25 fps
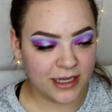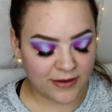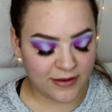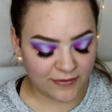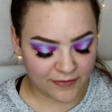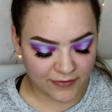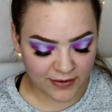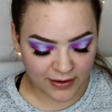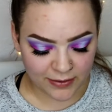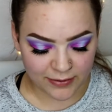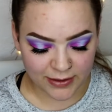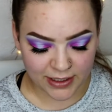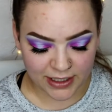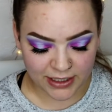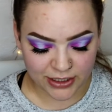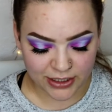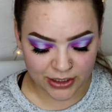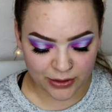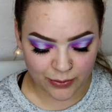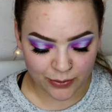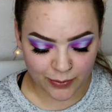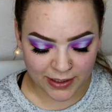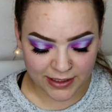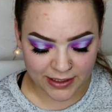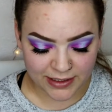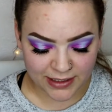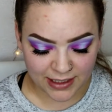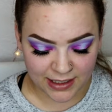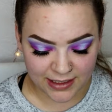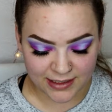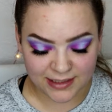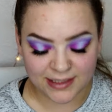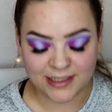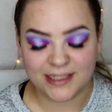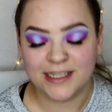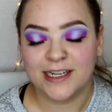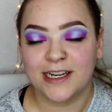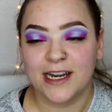foundation wear
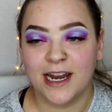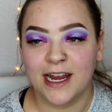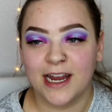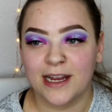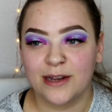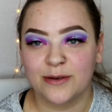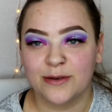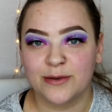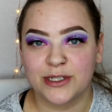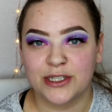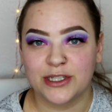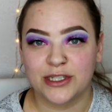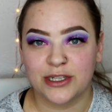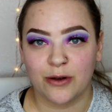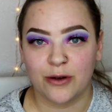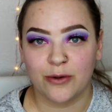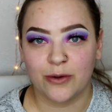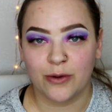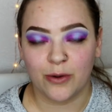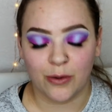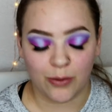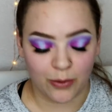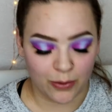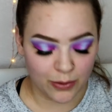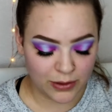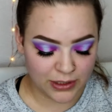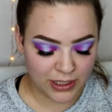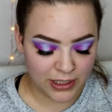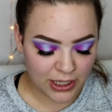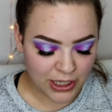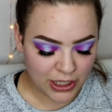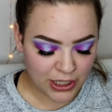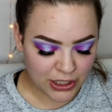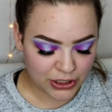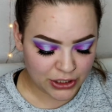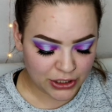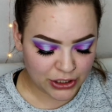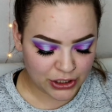test. Today it was so cold,
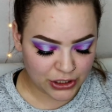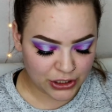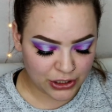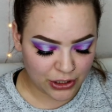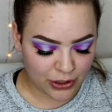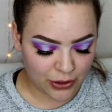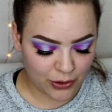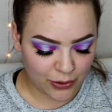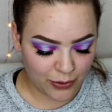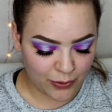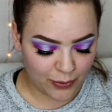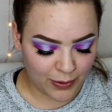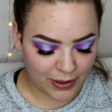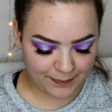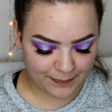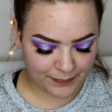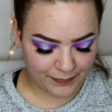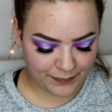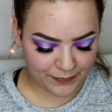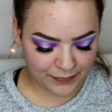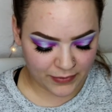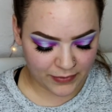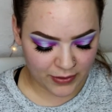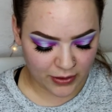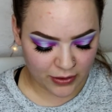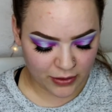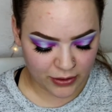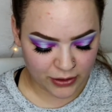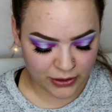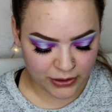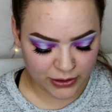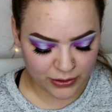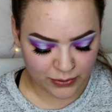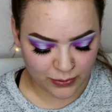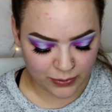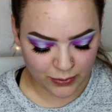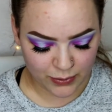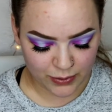so our
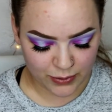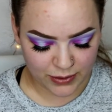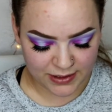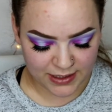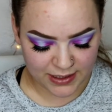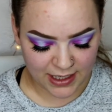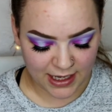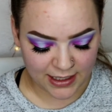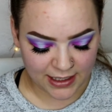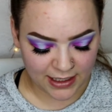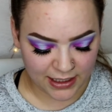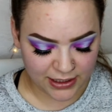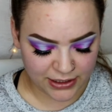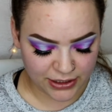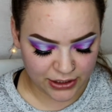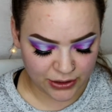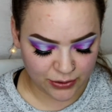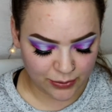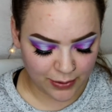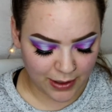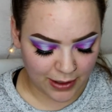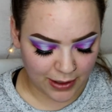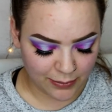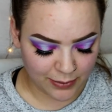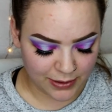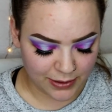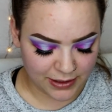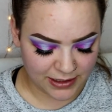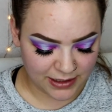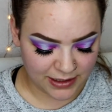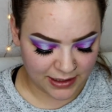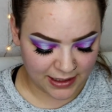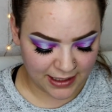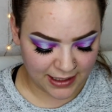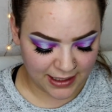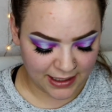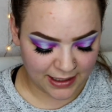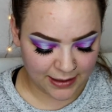schools had a 2-hour
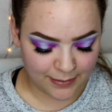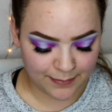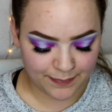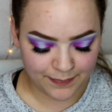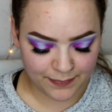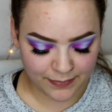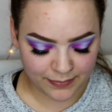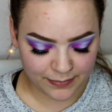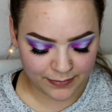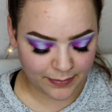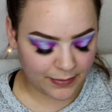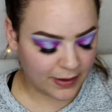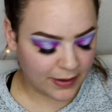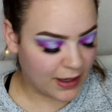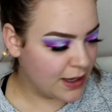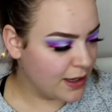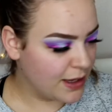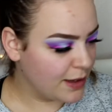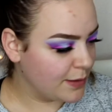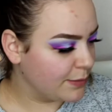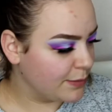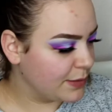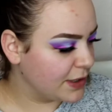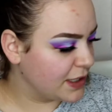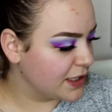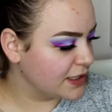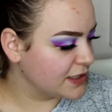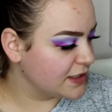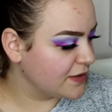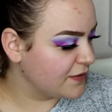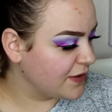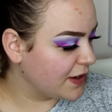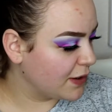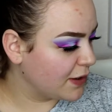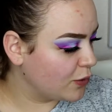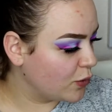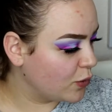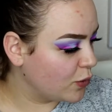delay because of
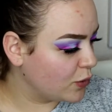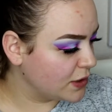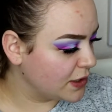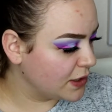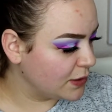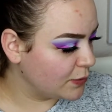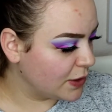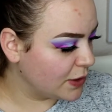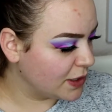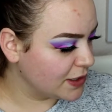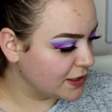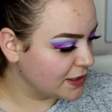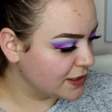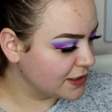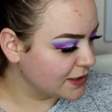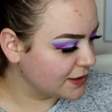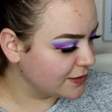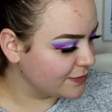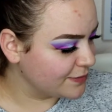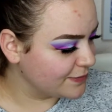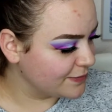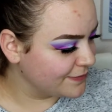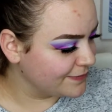how cold it was.